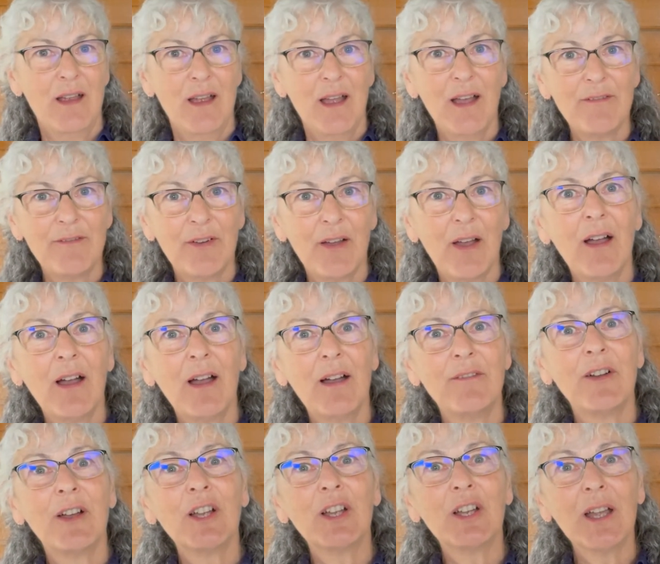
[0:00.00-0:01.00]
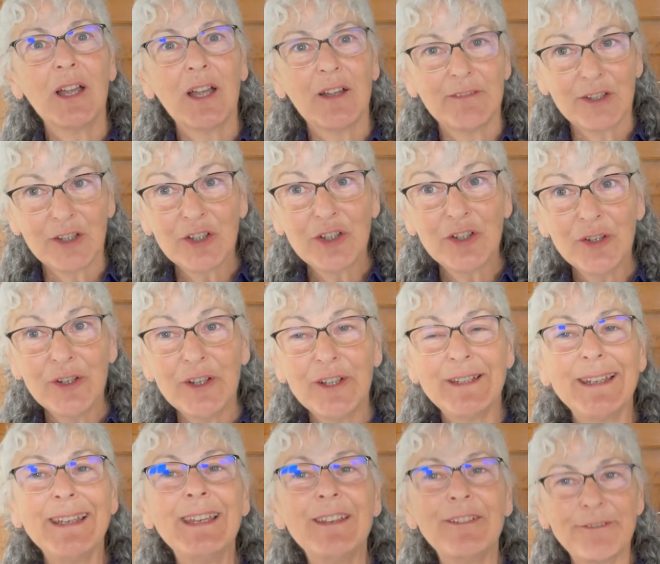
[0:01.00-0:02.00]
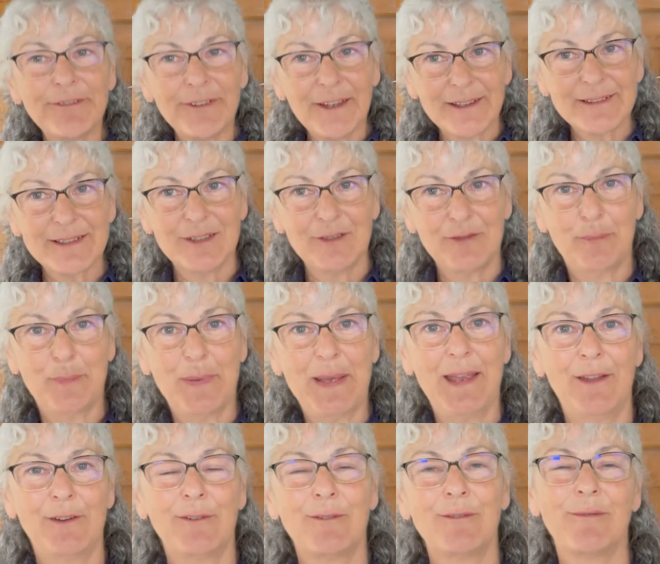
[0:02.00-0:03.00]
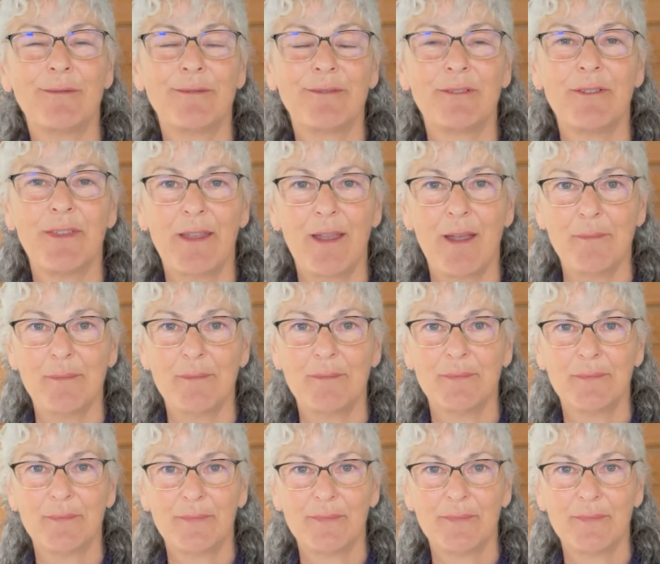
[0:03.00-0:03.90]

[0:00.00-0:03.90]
of a good, effective pattern for them.